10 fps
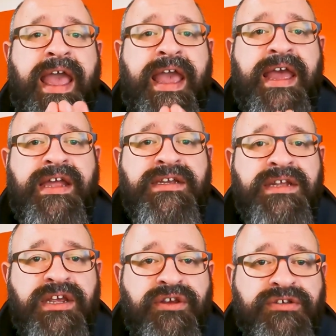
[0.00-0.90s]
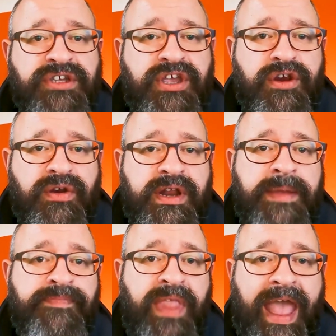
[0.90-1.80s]
and your
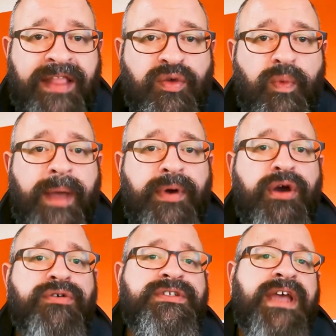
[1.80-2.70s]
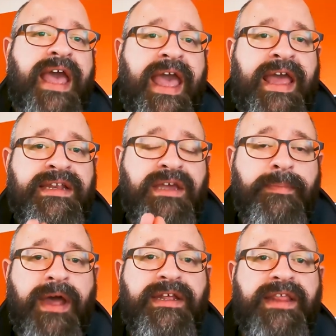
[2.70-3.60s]
security at the web host, and
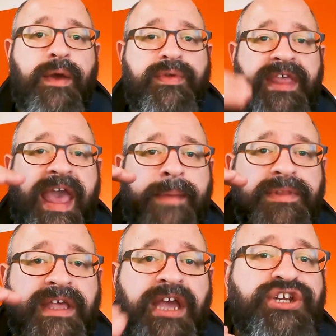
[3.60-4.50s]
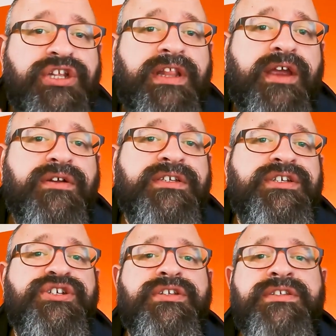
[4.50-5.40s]
combining that with the application layer
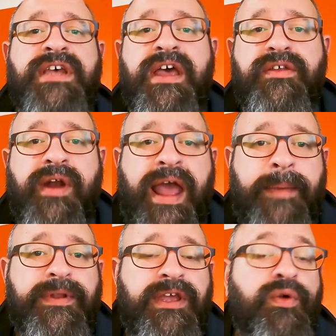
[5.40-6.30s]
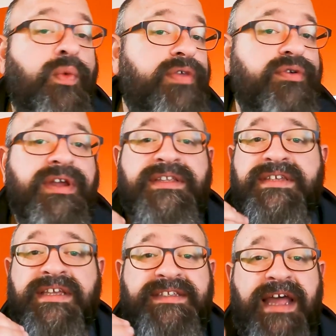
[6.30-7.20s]
decisions that are happening, whether
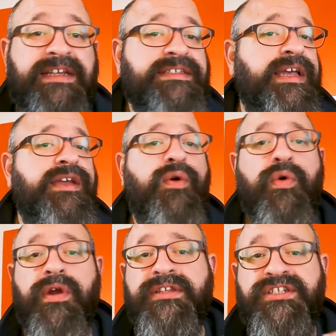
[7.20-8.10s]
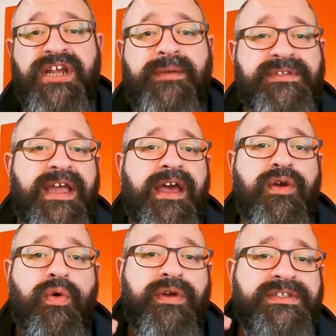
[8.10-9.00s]
it's a static site or it's a
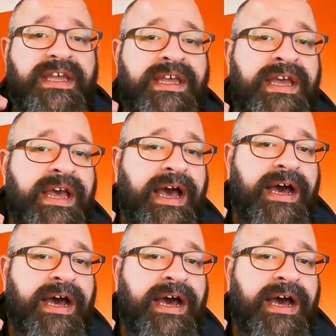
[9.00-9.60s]
Jamstack or it's a